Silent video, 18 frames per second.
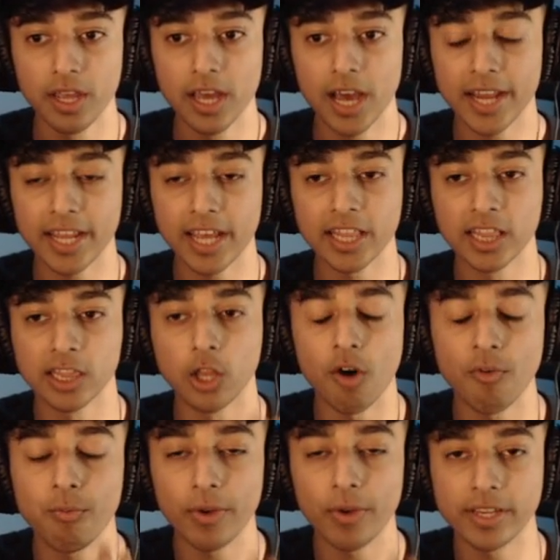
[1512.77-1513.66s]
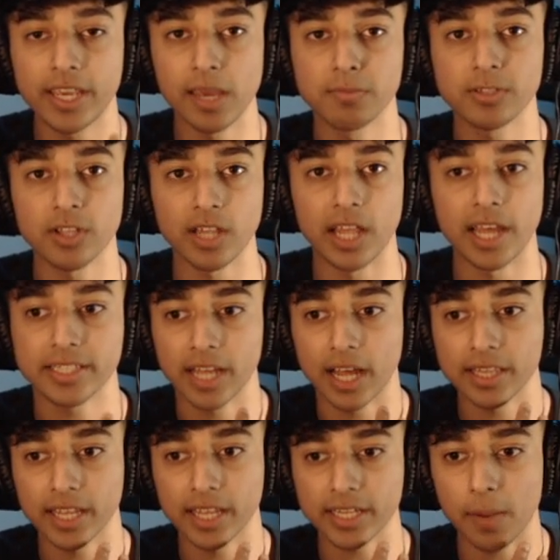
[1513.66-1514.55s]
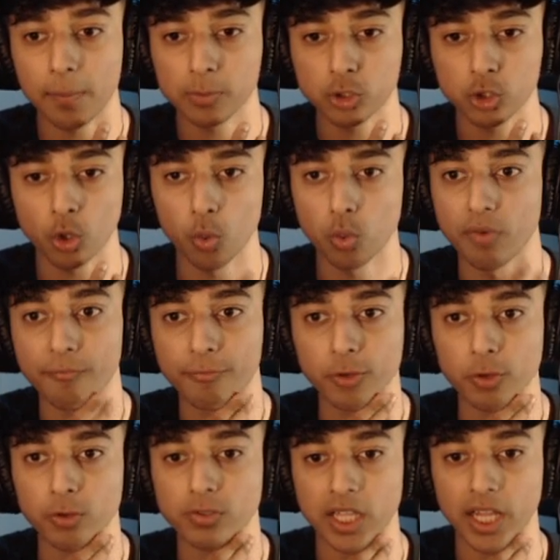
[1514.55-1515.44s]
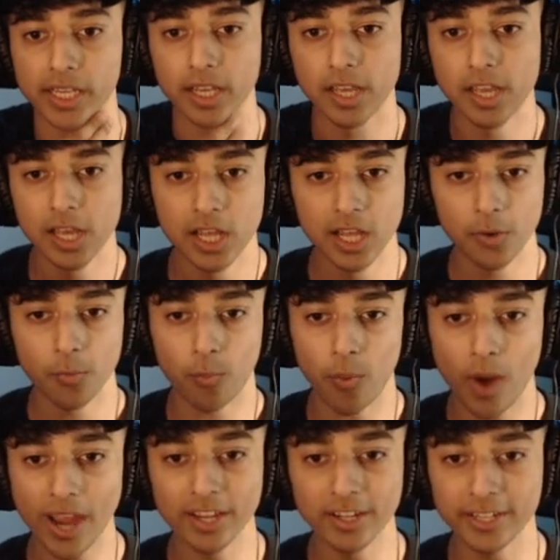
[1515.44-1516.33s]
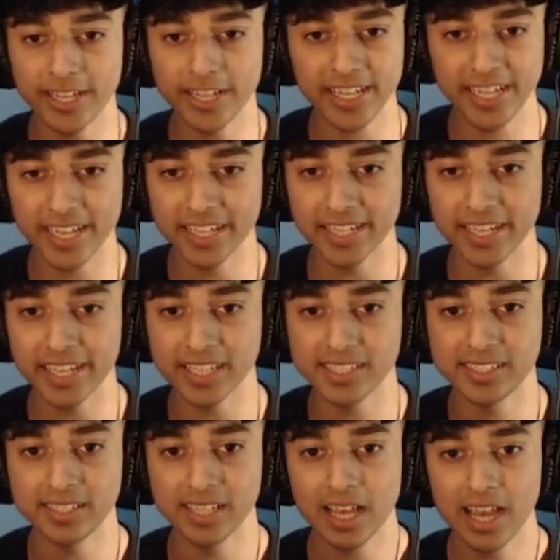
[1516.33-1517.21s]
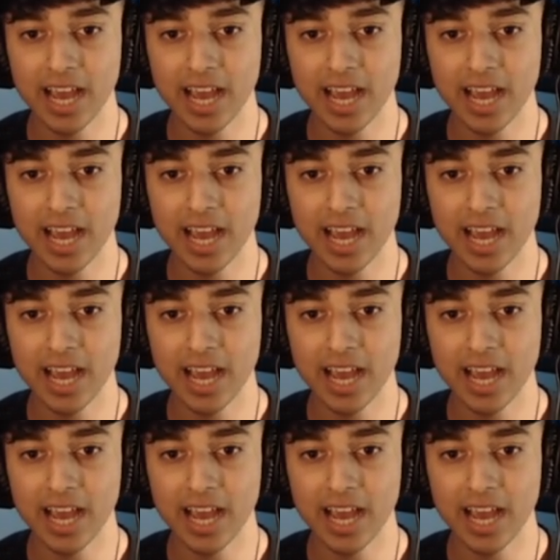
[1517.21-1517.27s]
And I love when games are like that. Like, I'm so confused. Like, why are they eating this?